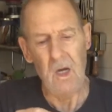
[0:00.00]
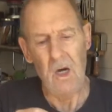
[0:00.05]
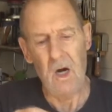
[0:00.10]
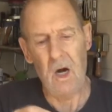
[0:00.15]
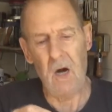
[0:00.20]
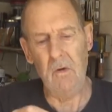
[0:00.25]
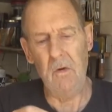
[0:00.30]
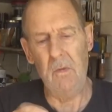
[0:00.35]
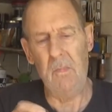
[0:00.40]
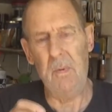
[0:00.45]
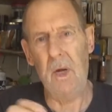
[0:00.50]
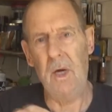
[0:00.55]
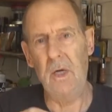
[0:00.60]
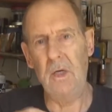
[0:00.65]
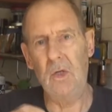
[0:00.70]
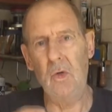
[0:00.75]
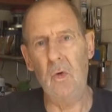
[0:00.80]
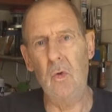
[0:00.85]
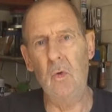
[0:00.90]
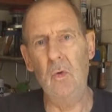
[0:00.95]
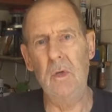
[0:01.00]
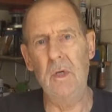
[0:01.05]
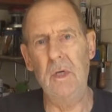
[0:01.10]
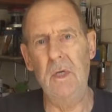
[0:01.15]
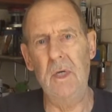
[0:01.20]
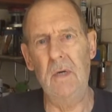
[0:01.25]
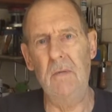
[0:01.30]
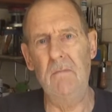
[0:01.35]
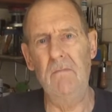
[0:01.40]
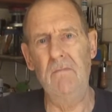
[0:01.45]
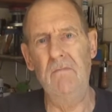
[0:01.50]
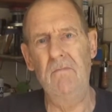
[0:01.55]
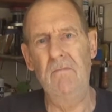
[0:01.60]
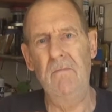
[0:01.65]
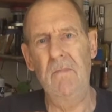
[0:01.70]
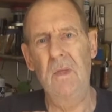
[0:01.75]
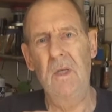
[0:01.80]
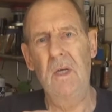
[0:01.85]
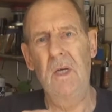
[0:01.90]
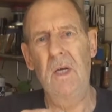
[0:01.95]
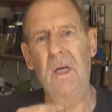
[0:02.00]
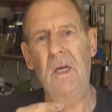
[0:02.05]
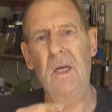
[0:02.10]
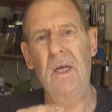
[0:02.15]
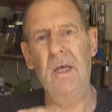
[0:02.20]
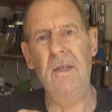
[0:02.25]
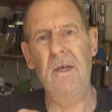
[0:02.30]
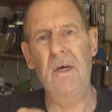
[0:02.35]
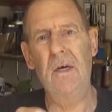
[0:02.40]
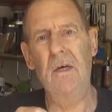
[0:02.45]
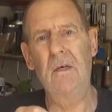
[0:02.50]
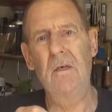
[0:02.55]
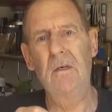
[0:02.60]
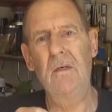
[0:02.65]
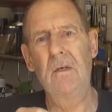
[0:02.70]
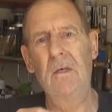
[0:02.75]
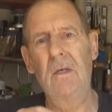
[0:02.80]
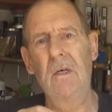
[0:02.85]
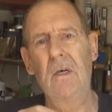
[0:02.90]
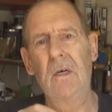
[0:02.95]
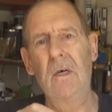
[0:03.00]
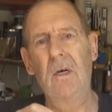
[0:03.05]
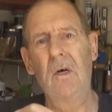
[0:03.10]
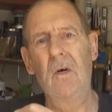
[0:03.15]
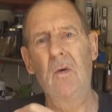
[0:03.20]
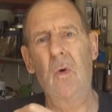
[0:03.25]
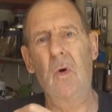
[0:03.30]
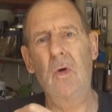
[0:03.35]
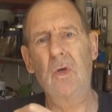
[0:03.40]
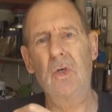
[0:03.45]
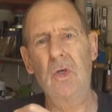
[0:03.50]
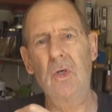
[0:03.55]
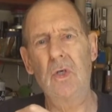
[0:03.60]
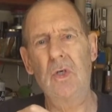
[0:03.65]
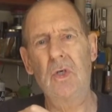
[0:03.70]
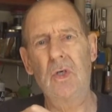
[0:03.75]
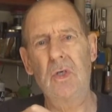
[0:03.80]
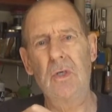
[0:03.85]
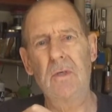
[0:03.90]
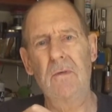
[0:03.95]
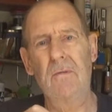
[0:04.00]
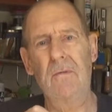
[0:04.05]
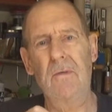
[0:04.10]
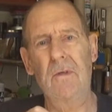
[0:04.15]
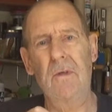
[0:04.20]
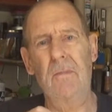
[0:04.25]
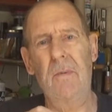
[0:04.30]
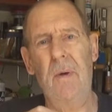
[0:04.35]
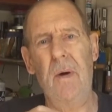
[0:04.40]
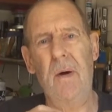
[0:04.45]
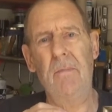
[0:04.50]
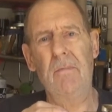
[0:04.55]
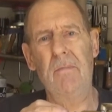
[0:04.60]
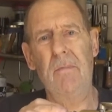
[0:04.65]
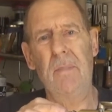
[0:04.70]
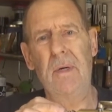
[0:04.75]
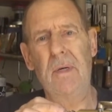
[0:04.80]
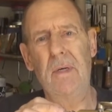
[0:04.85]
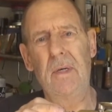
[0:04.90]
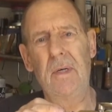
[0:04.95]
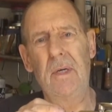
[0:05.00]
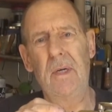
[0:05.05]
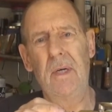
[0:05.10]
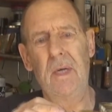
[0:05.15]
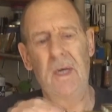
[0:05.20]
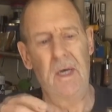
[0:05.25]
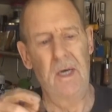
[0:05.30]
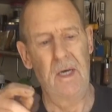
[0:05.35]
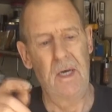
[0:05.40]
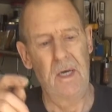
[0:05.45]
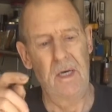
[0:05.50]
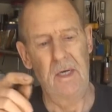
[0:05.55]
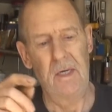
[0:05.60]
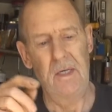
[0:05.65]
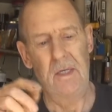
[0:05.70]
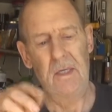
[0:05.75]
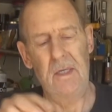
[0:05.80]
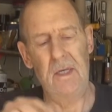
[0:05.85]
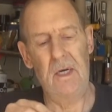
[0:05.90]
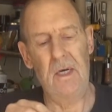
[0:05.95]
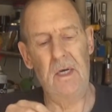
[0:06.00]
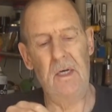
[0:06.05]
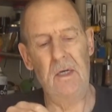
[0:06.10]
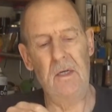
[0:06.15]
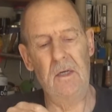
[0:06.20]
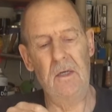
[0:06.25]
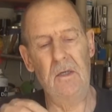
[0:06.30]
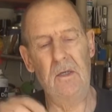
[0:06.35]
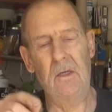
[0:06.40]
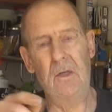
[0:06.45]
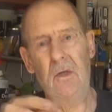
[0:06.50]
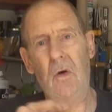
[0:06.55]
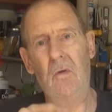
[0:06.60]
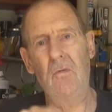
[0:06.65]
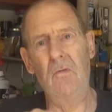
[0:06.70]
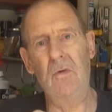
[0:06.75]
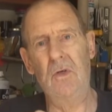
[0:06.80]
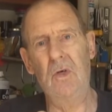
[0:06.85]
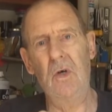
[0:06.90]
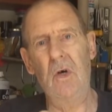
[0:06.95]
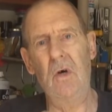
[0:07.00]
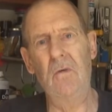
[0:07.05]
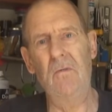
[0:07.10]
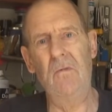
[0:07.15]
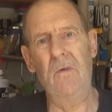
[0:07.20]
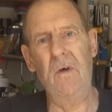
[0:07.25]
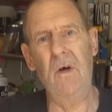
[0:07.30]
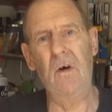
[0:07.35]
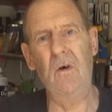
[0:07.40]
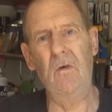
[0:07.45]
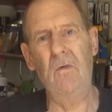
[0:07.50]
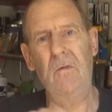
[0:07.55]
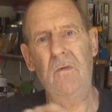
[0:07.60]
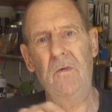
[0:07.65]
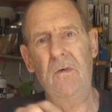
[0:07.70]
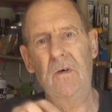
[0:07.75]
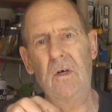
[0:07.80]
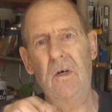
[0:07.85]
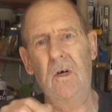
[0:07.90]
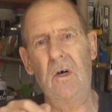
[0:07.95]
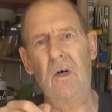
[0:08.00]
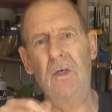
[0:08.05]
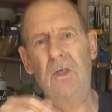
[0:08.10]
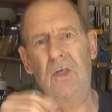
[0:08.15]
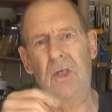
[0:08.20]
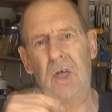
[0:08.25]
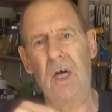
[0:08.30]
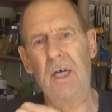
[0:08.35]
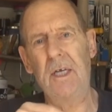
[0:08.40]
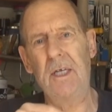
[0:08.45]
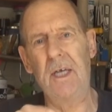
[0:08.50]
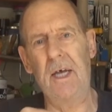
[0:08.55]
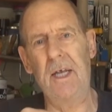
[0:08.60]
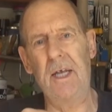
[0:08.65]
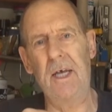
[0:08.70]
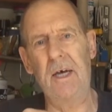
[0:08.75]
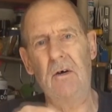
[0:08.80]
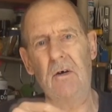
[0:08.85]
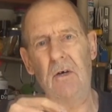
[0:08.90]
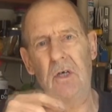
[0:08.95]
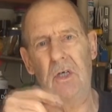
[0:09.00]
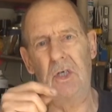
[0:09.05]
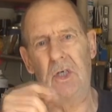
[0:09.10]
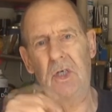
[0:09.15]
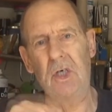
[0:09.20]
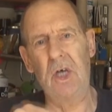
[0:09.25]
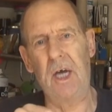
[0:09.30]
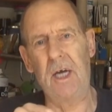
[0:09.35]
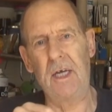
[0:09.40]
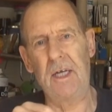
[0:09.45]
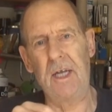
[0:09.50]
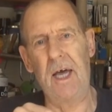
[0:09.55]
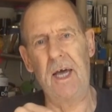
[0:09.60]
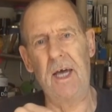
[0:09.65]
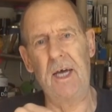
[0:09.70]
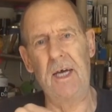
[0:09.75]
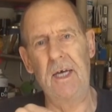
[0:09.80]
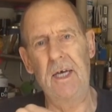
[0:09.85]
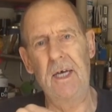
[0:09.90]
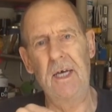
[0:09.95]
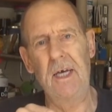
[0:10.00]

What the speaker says: I replace all the leather washers for the pump. The non-return valve, I take that out and check that.